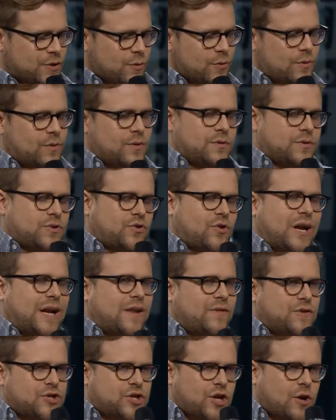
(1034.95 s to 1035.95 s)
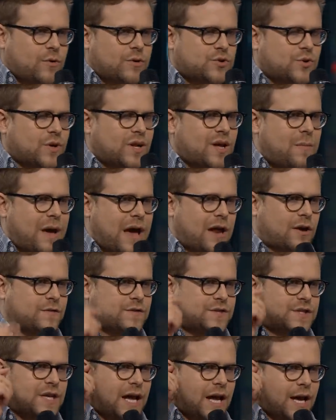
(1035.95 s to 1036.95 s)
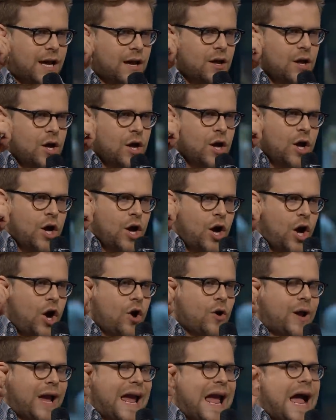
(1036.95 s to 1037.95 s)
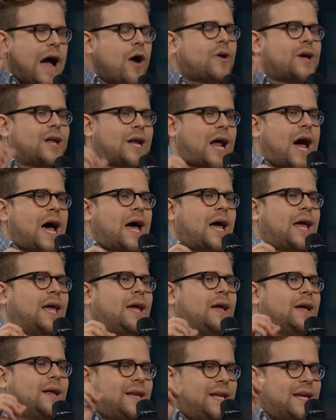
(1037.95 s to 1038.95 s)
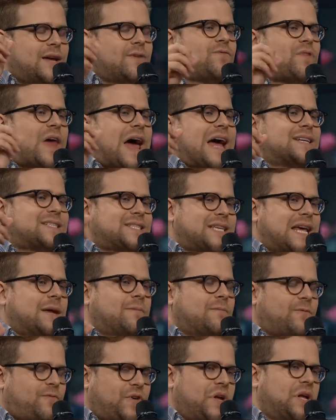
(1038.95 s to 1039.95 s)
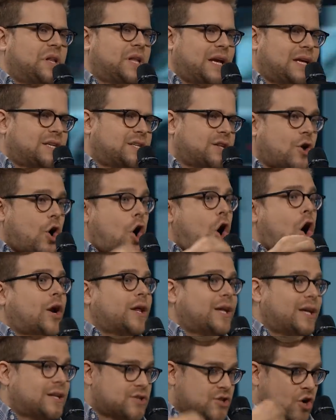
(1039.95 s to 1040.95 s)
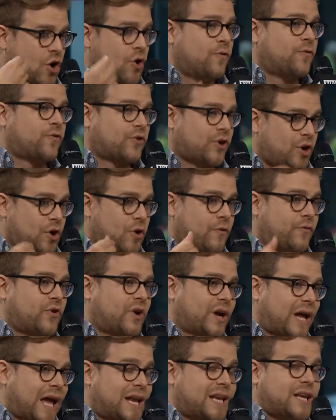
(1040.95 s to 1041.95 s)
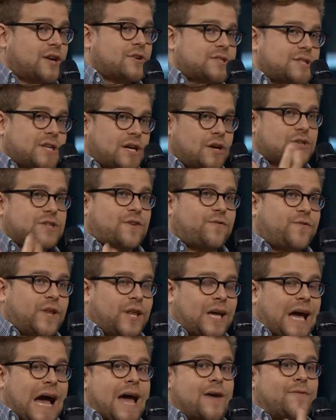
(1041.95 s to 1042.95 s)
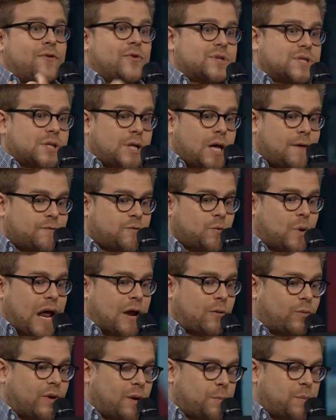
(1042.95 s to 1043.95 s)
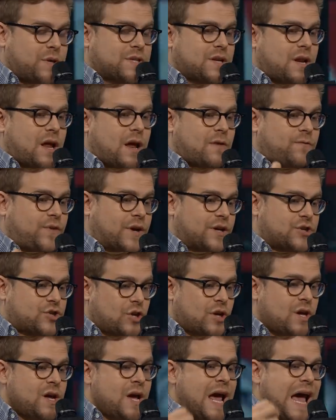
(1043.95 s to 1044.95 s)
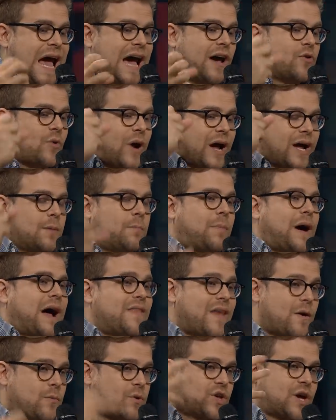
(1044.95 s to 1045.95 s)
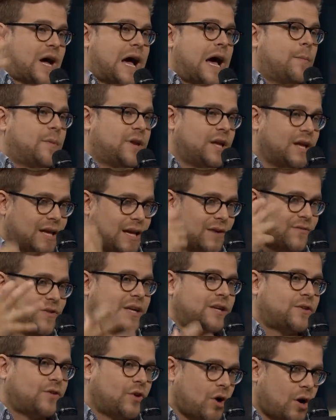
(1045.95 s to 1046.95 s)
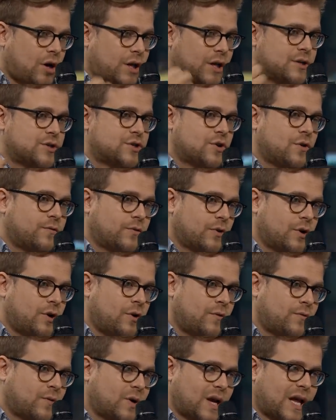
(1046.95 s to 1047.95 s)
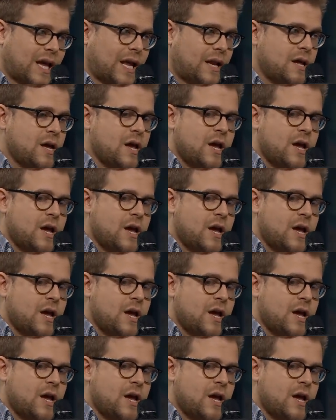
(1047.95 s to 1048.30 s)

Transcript: so creating the show was really a matter of saying, okay, how can I give that same feeling to the audience over and over again? Here's, here's a feeling I've always loved when I read a piece of nonfiction. How do I combine that with comedy and give that to the audience over and over again?